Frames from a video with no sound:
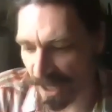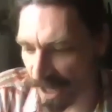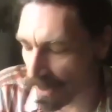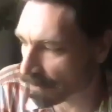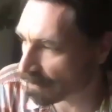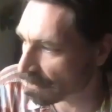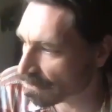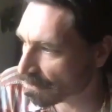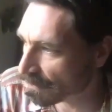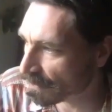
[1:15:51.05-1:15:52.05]
And I'm,
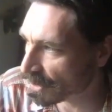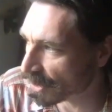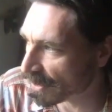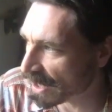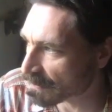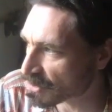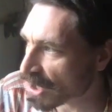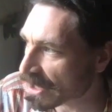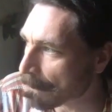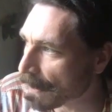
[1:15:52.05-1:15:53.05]
you know, and I'm
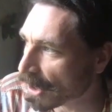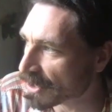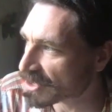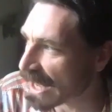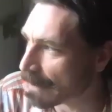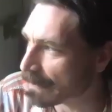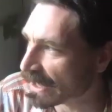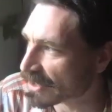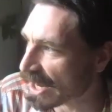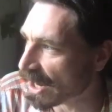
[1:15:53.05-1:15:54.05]
trying to parse that
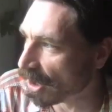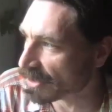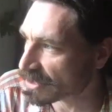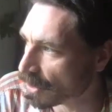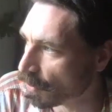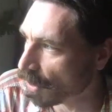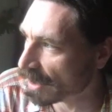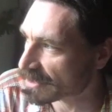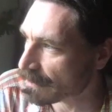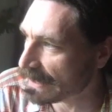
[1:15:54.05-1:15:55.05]
because I also want
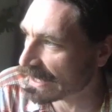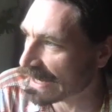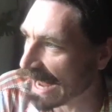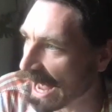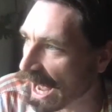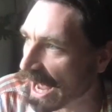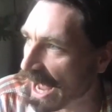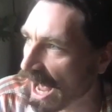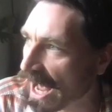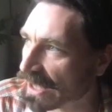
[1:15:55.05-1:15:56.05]
to be an,
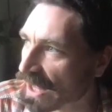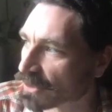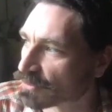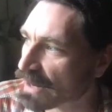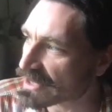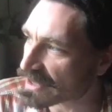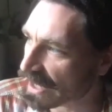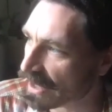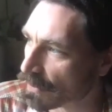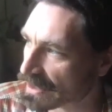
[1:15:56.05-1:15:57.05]
I like
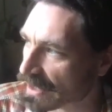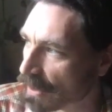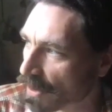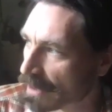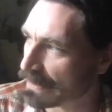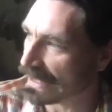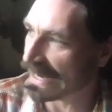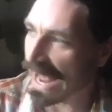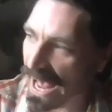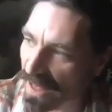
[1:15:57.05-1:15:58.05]
resonate with, and I want to be an
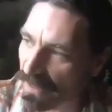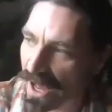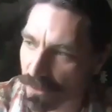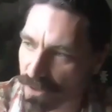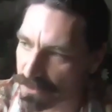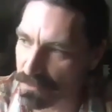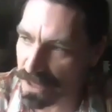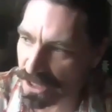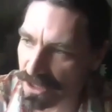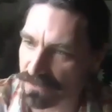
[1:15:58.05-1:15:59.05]
ally with
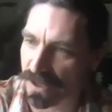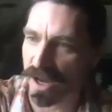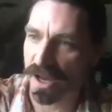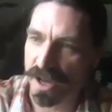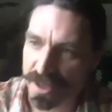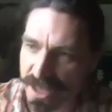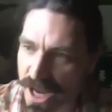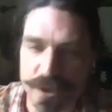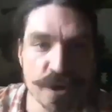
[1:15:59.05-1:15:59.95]
many of the other